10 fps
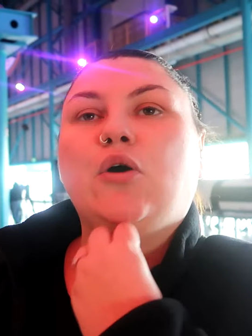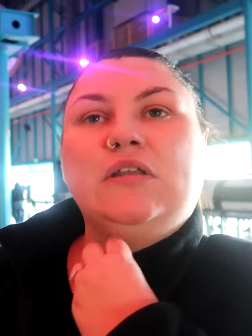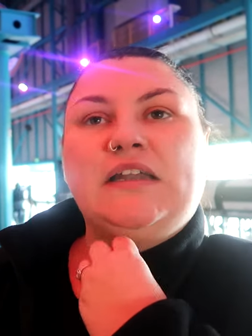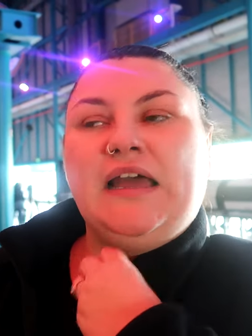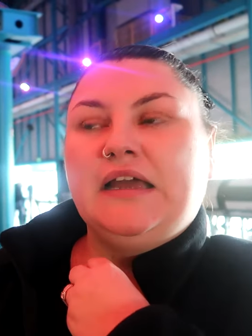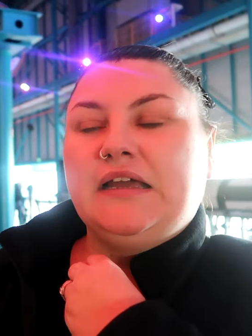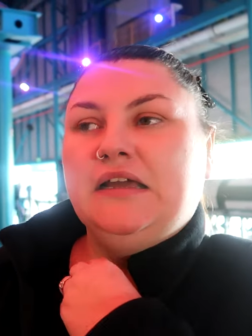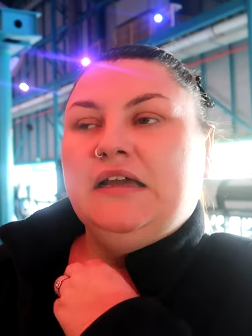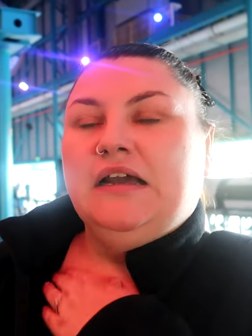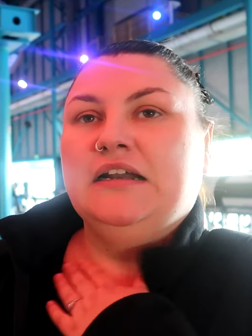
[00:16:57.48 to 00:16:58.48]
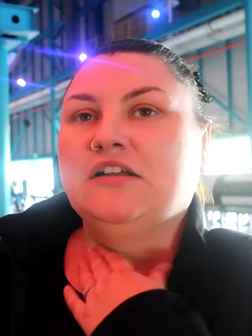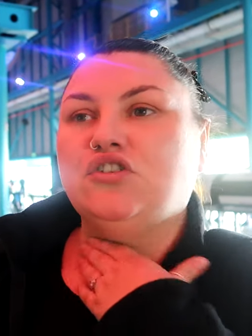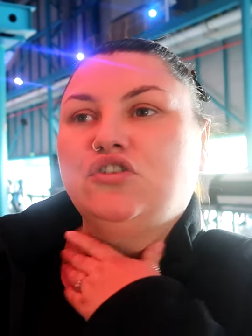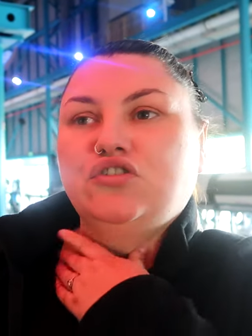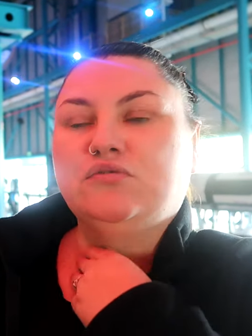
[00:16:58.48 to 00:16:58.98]
polar neck. And I
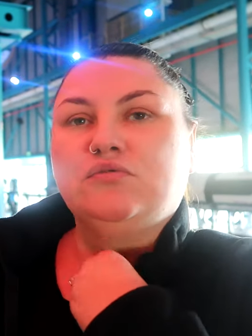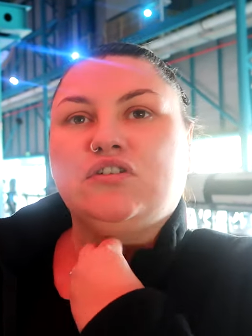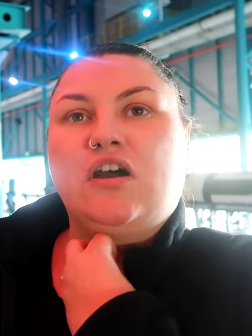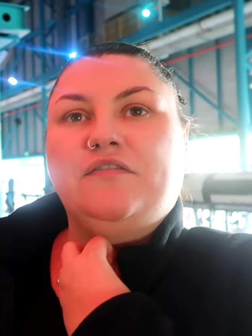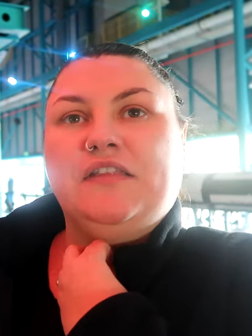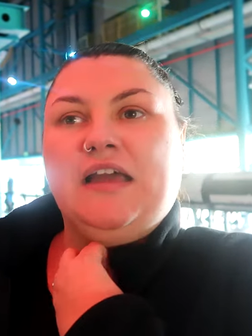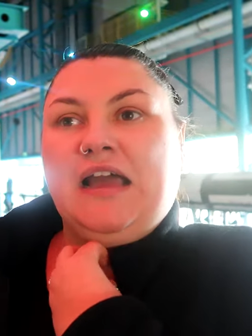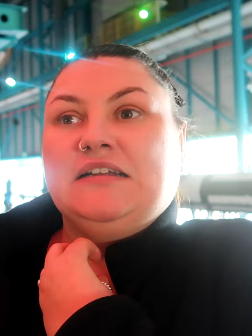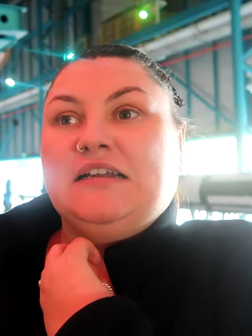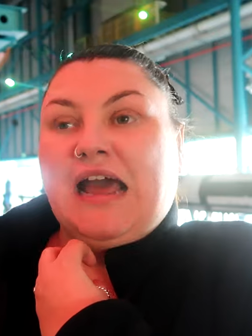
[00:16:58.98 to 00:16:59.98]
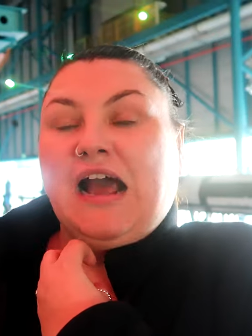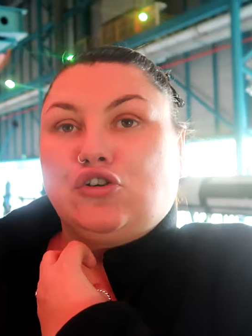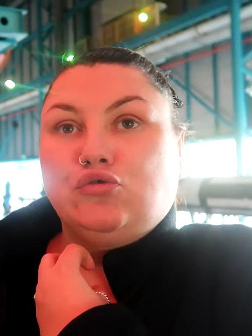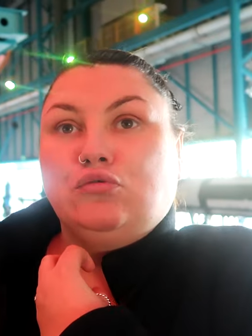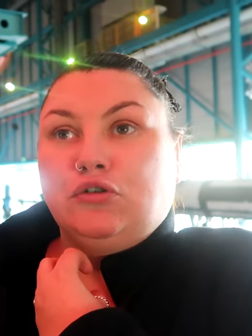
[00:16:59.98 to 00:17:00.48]
touched, there was nothing there. I had an
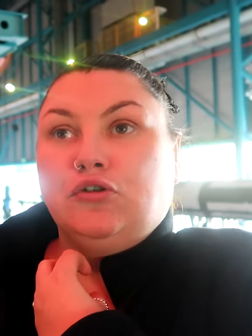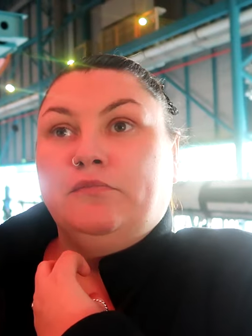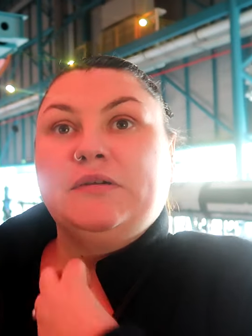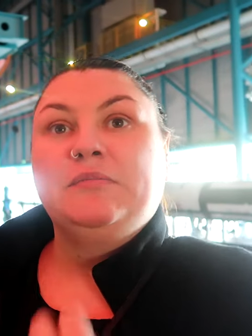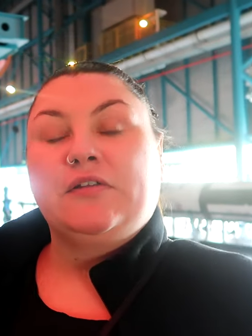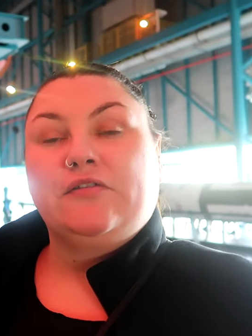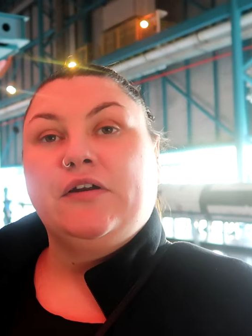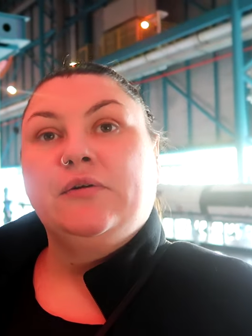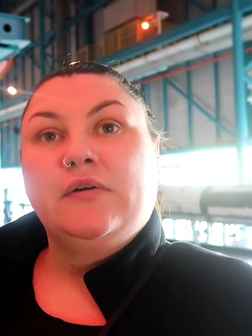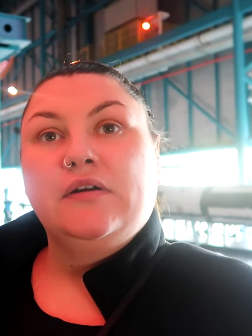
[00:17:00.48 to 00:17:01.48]
actual lump in my throat.